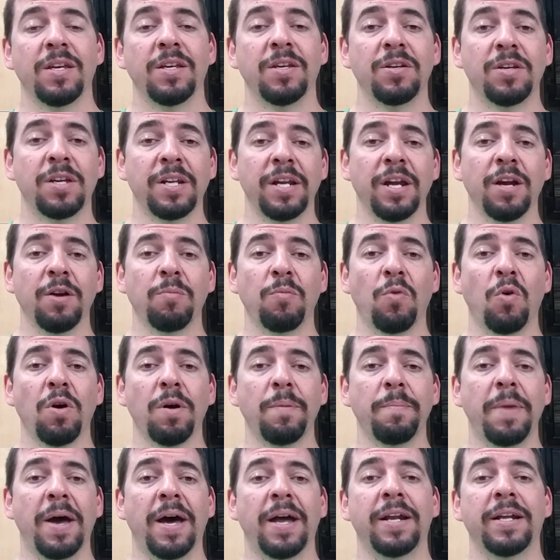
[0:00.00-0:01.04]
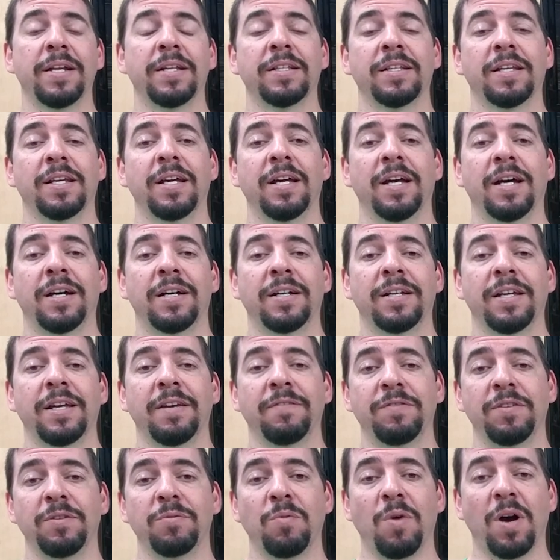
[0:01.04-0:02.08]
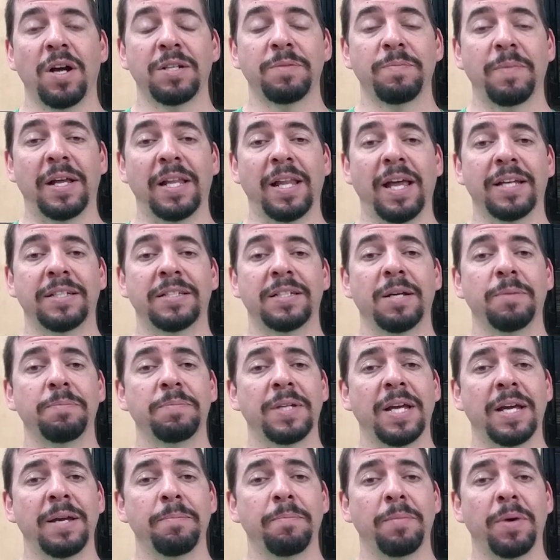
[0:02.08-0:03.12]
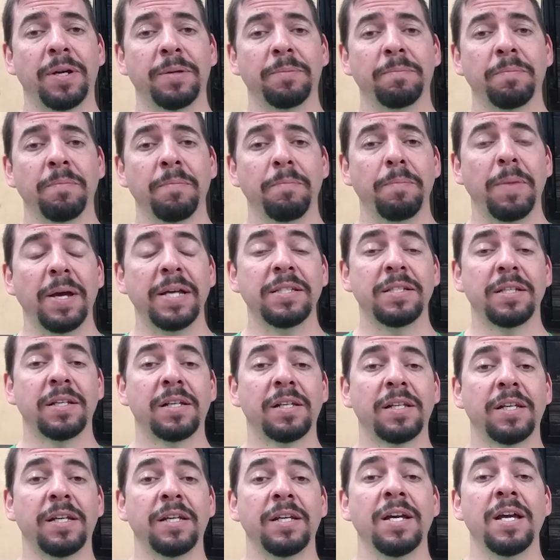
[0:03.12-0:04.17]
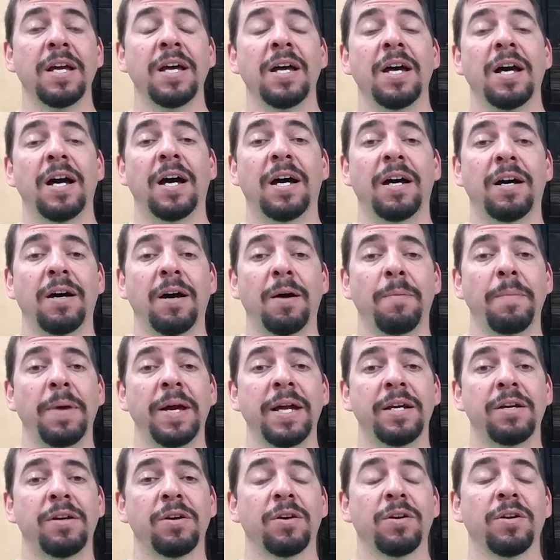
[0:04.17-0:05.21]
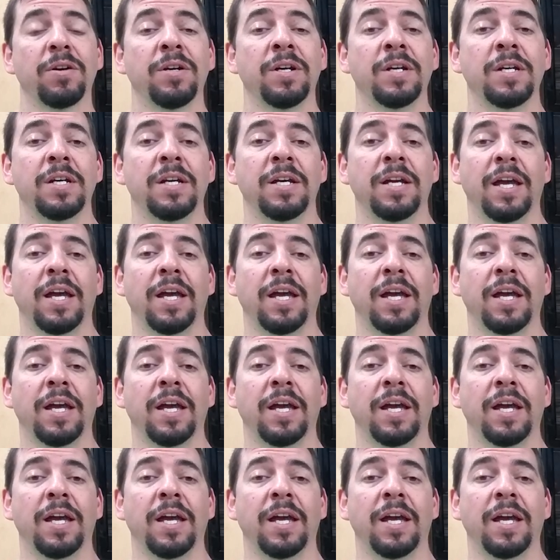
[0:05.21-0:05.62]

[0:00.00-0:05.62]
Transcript: You can hear more about it if you watch my last update, but basically a maker